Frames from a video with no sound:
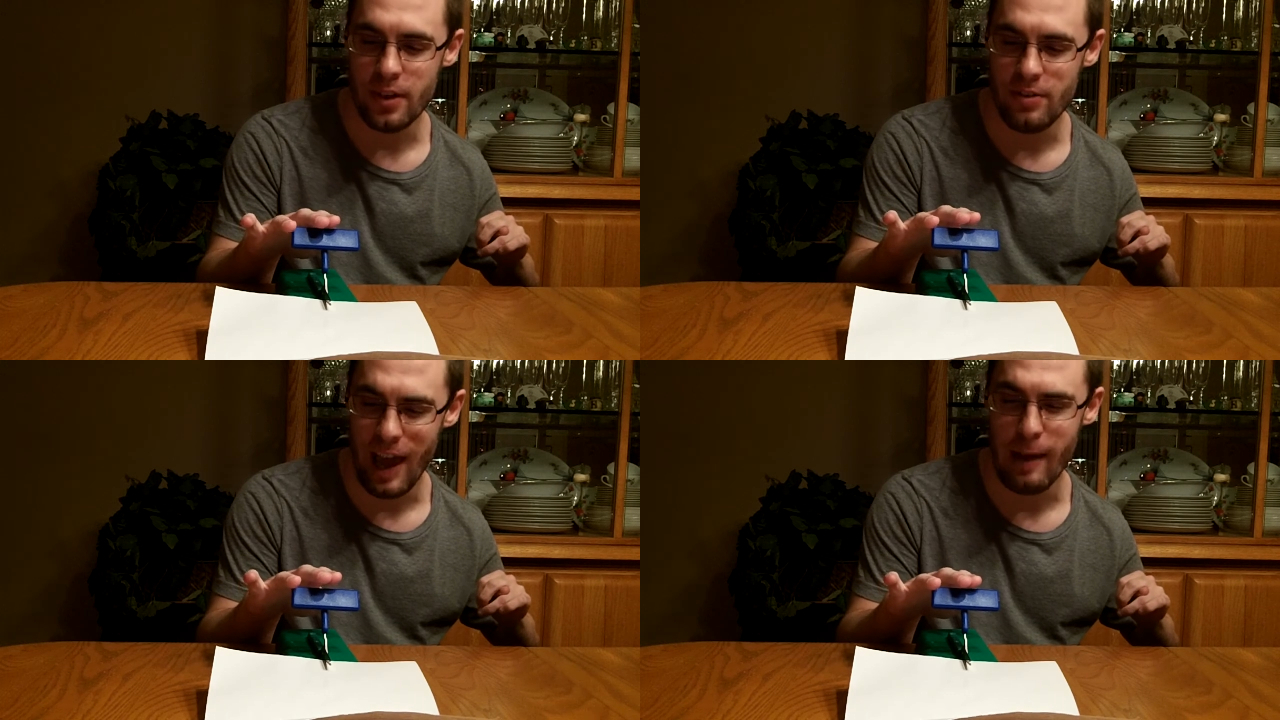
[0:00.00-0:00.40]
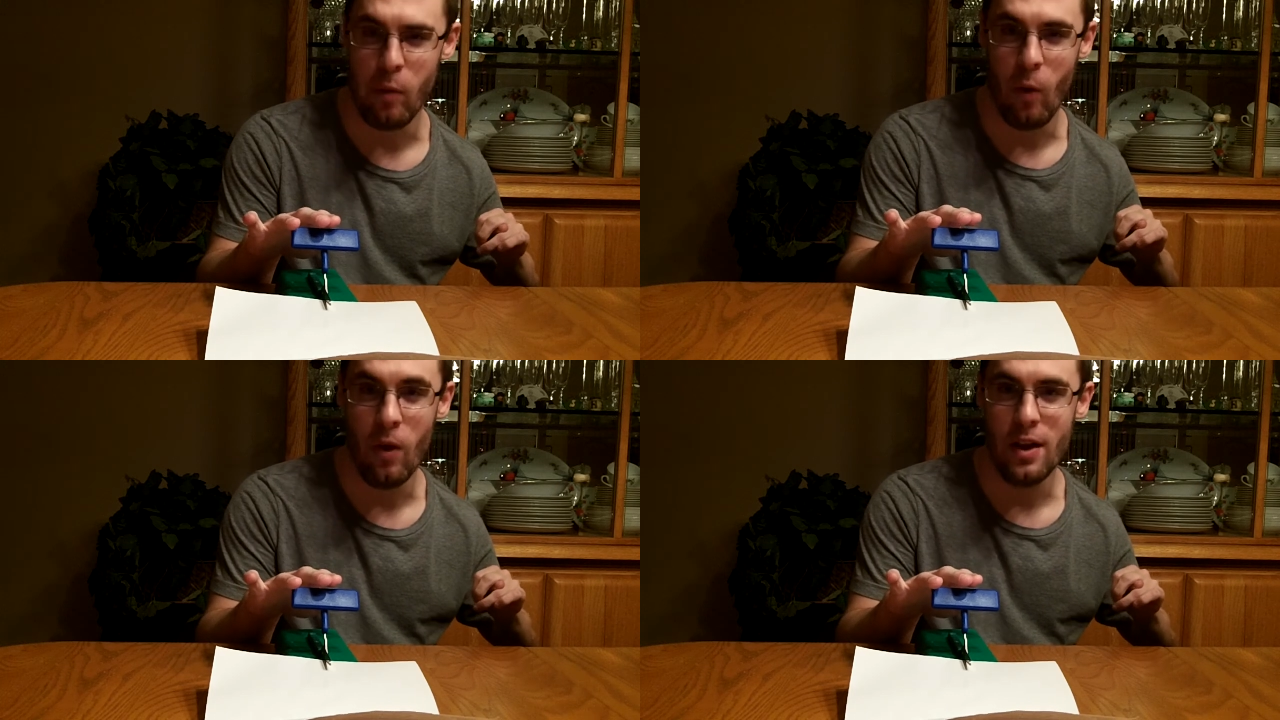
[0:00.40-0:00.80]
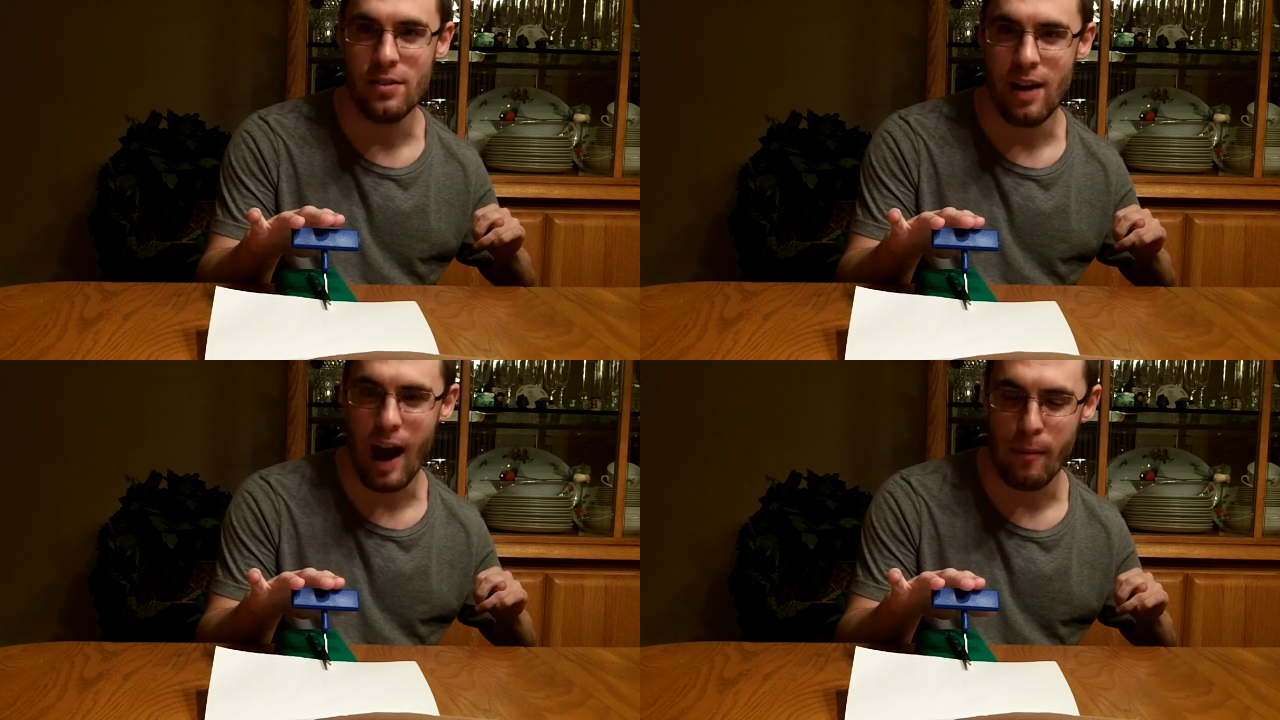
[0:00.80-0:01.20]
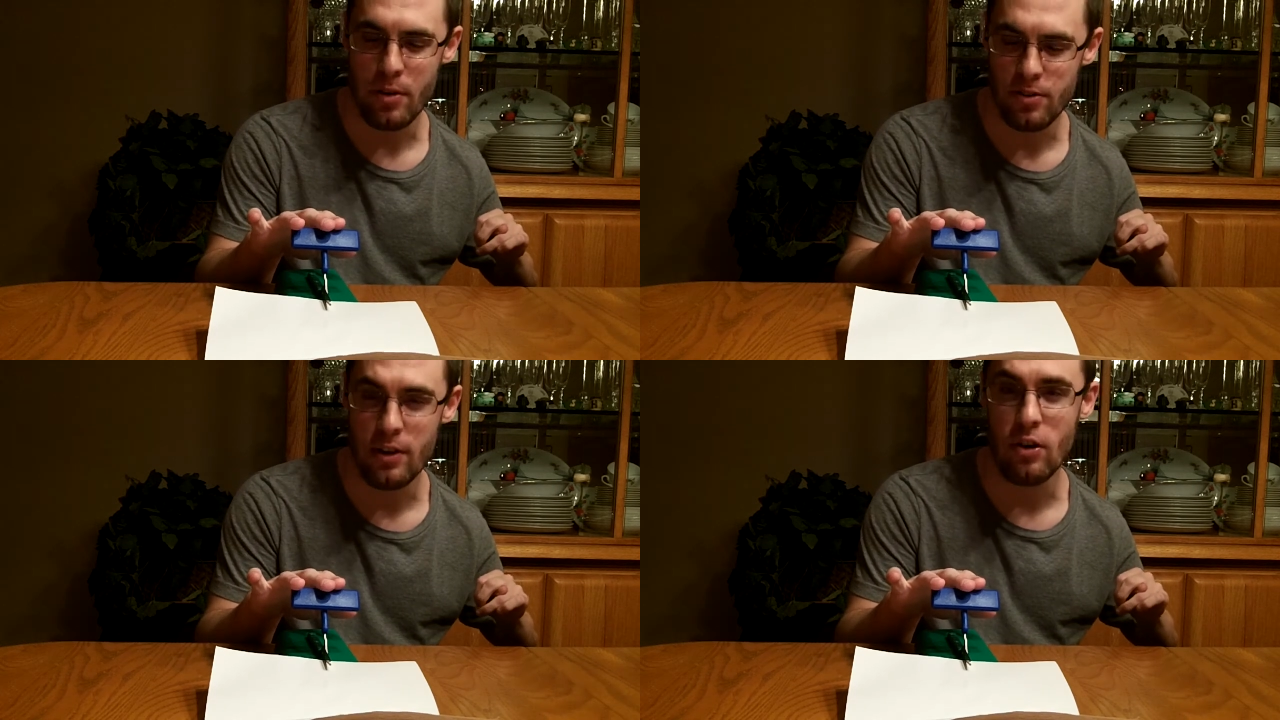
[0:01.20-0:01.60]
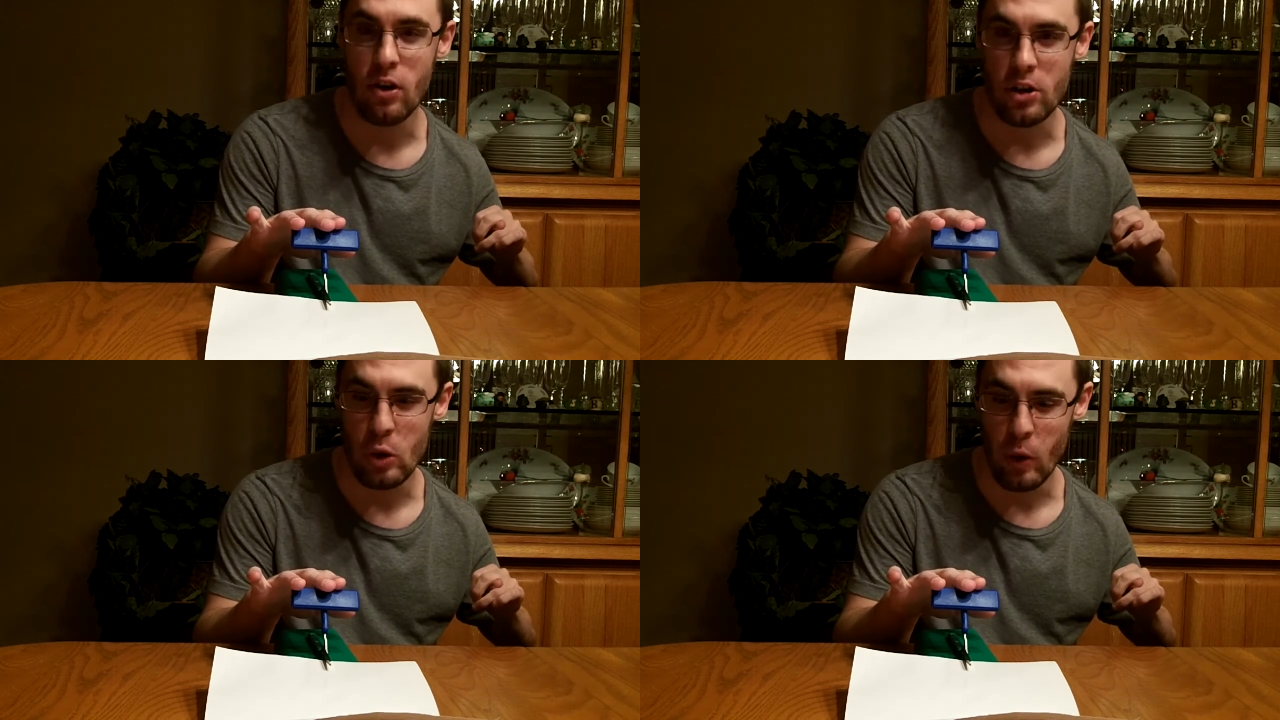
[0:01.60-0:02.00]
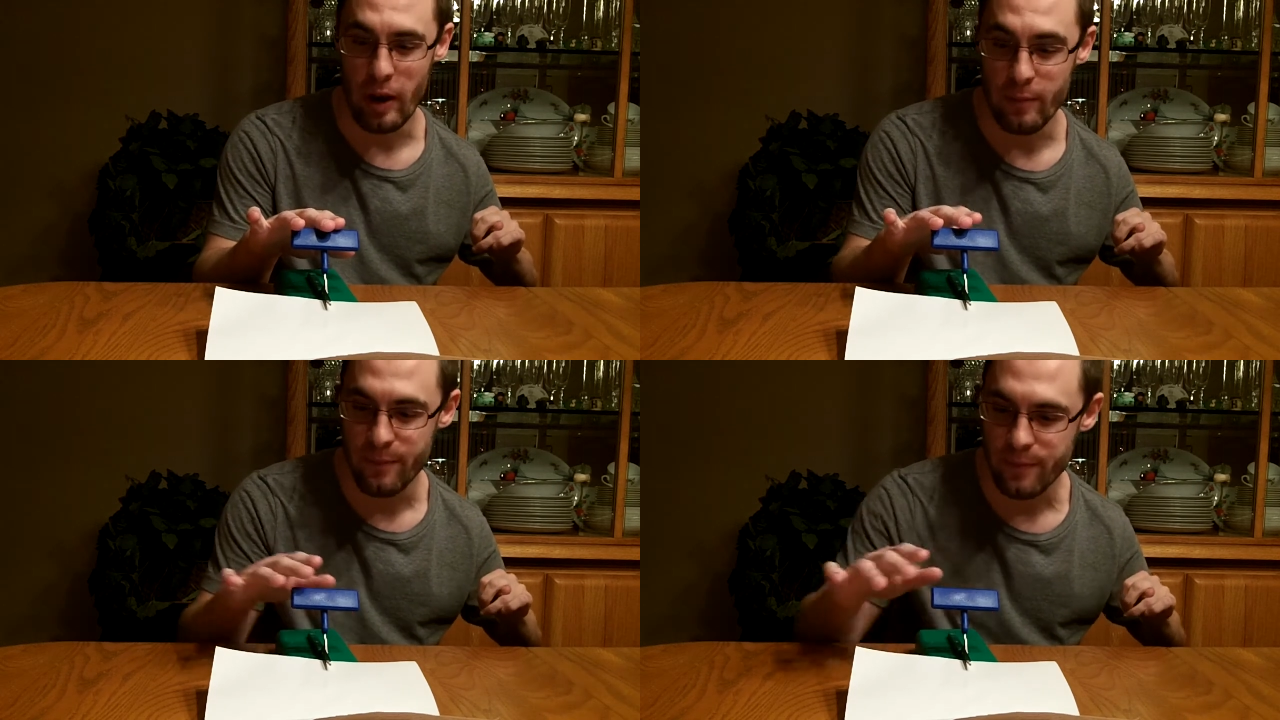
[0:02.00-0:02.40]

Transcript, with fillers: tabletop scissor unit.